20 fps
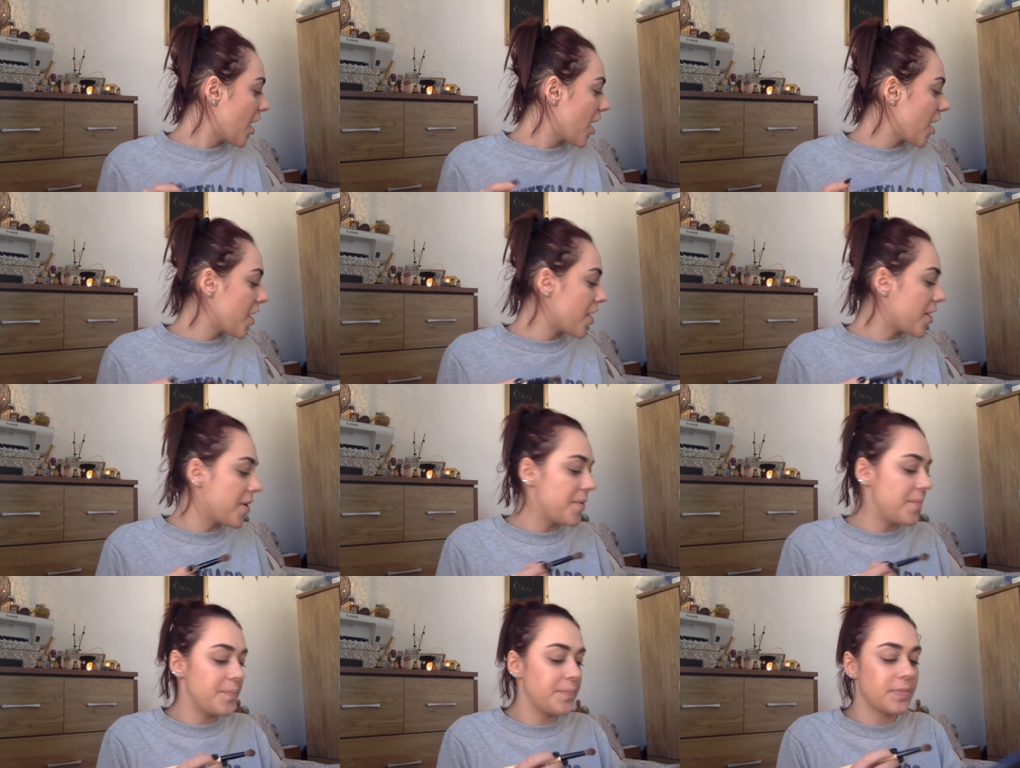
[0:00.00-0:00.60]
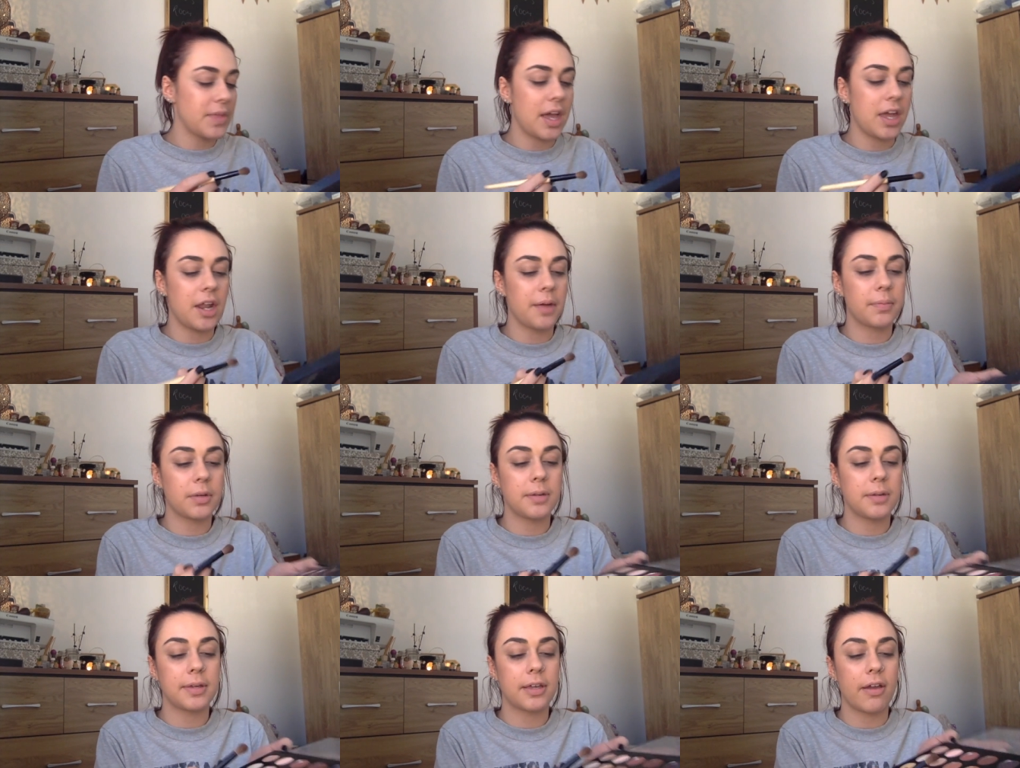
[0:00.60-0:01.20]
And I'm
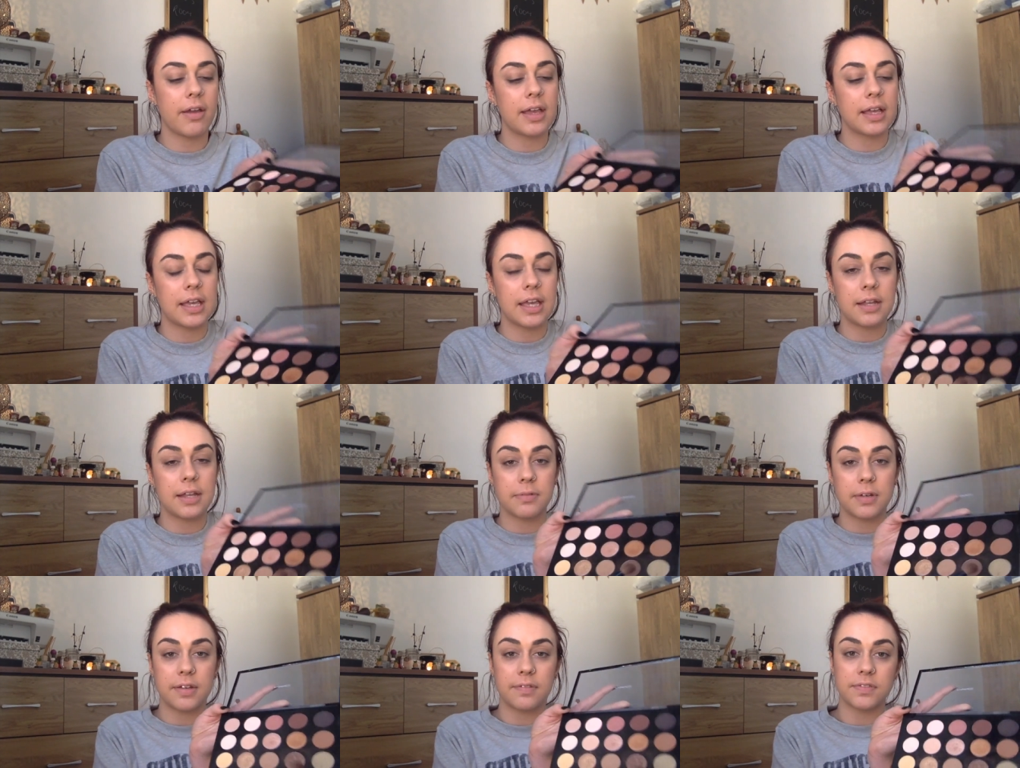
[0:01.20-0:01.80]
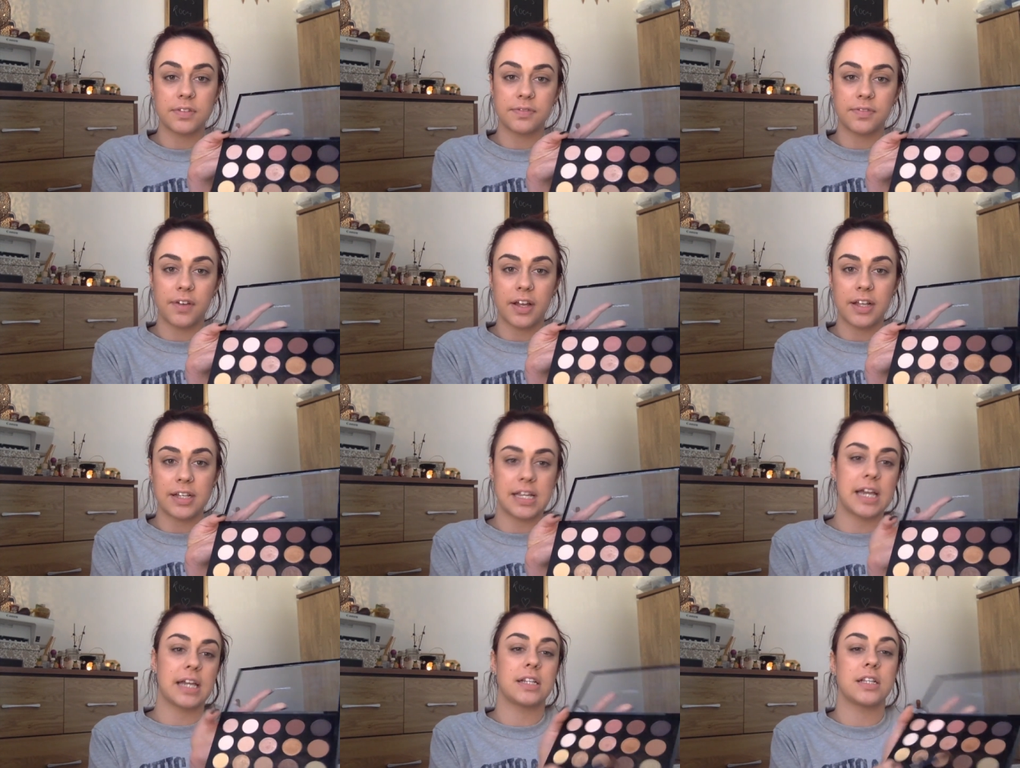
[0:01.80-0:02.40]
going to be going in with Divine
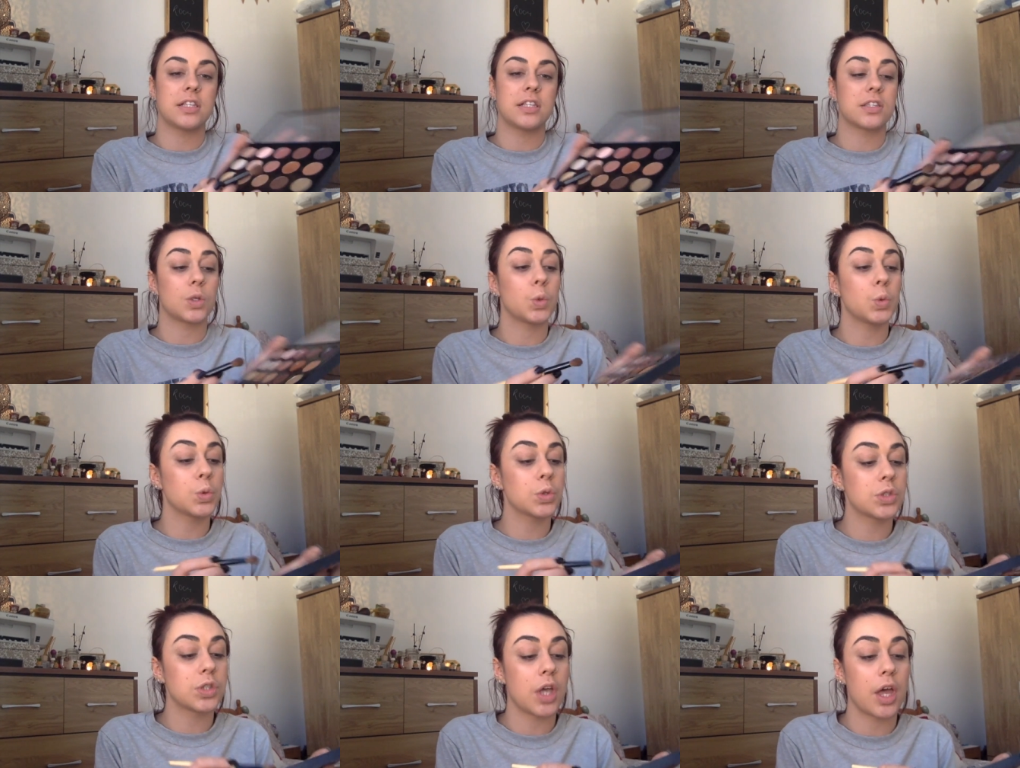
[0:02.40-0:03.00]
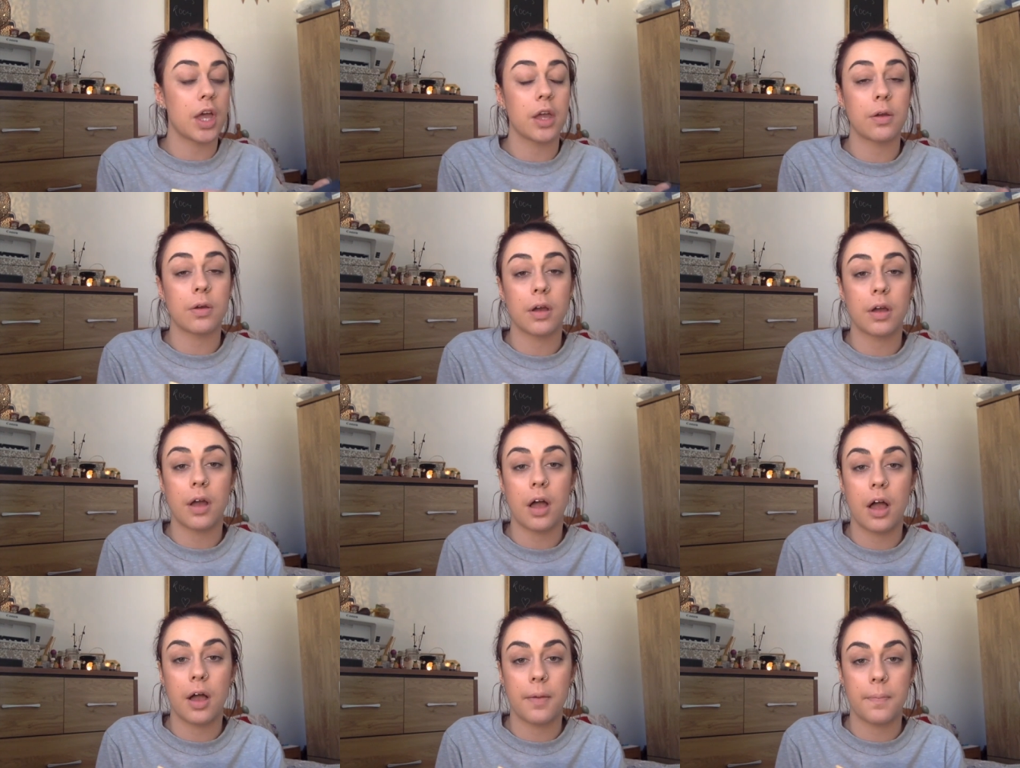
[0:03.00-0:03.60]
Decadence. Also,
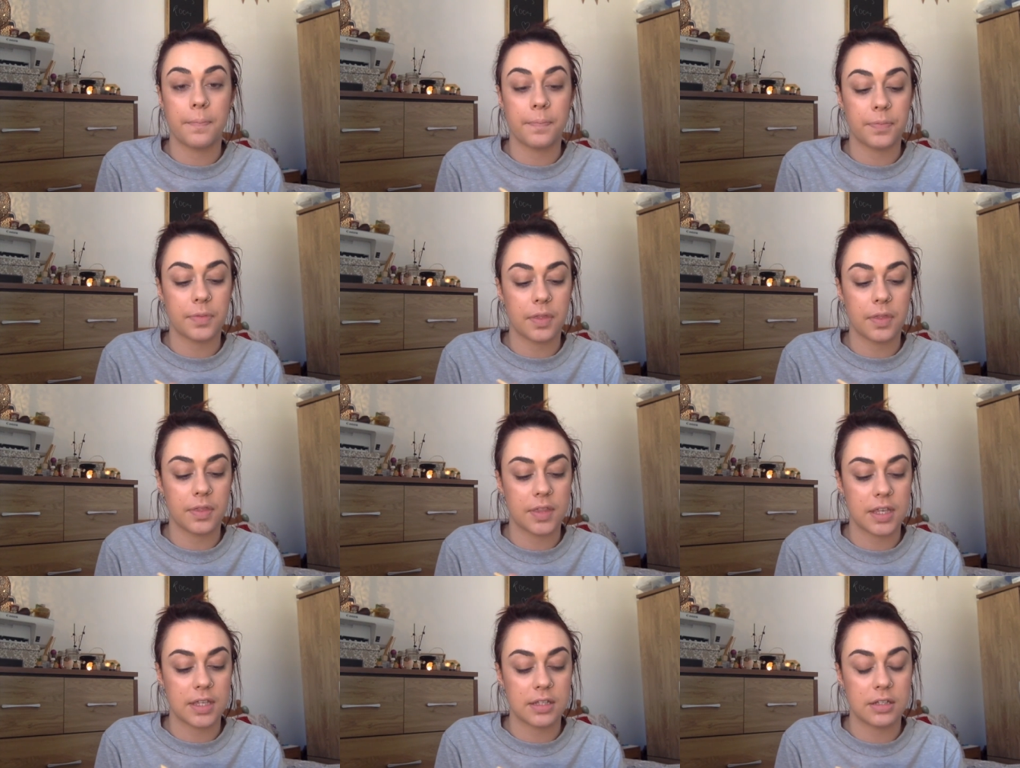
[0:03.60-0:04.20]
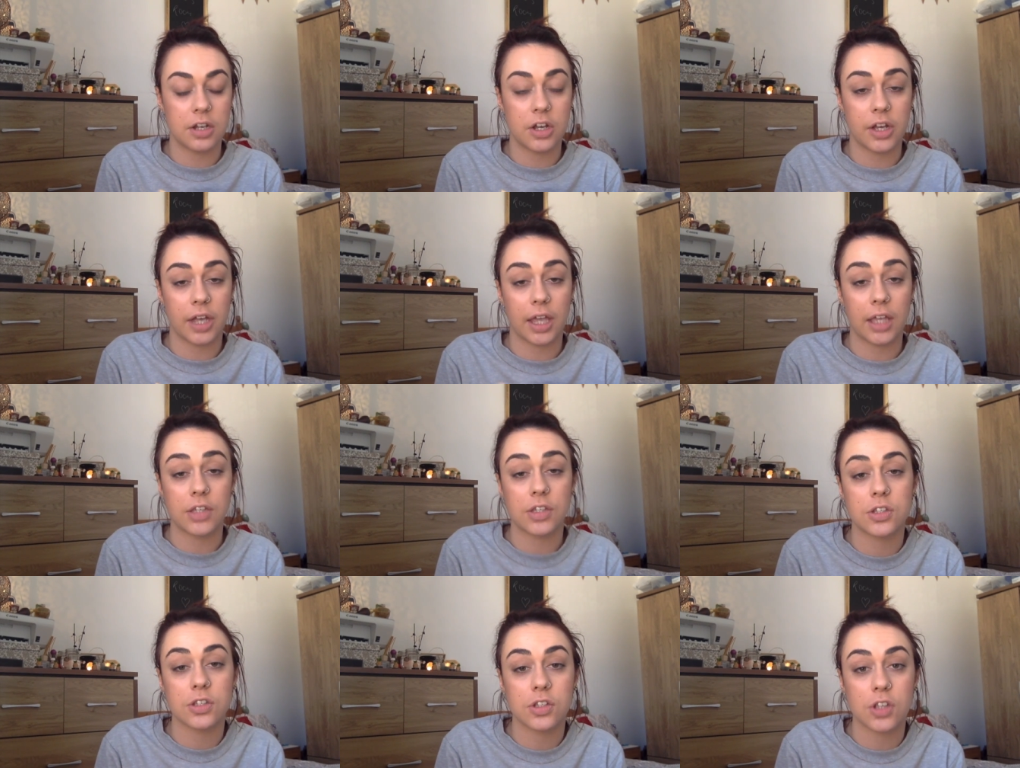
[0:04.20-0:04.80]
this look
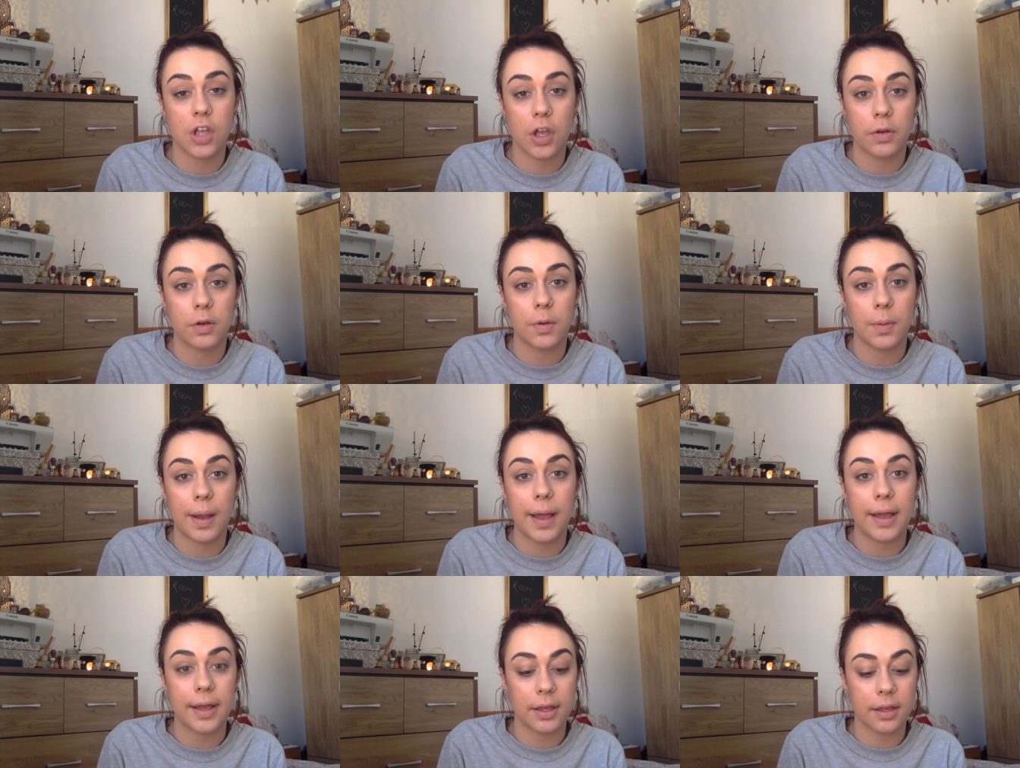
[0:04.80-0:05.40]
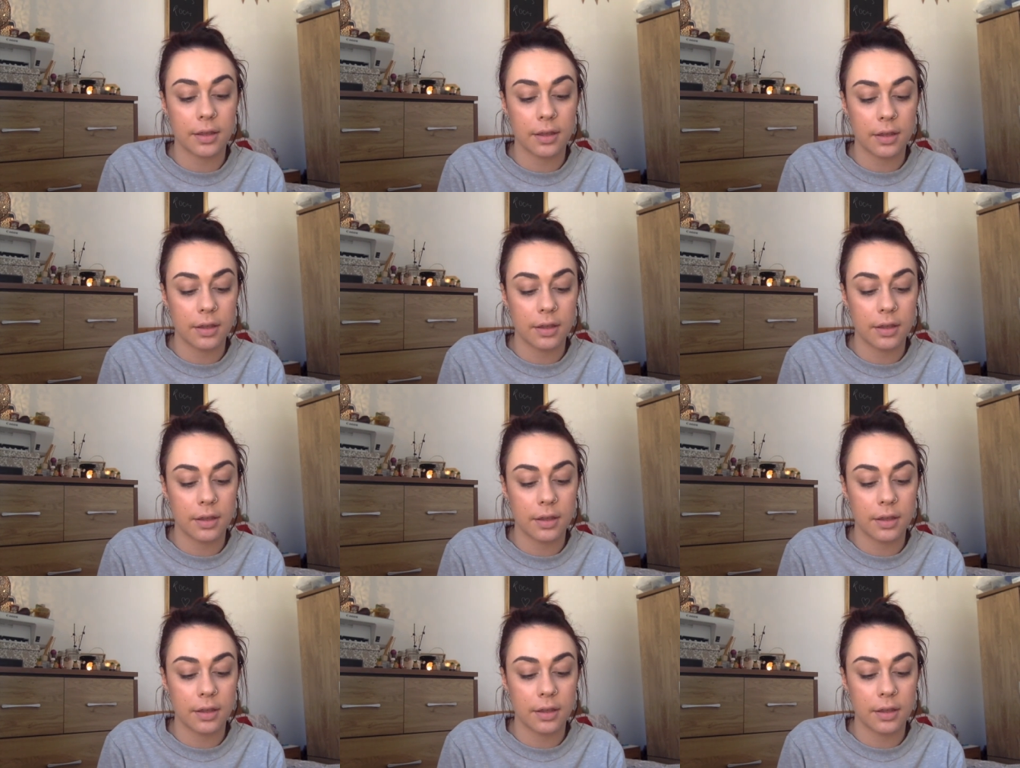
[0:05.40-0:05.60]
is so quick.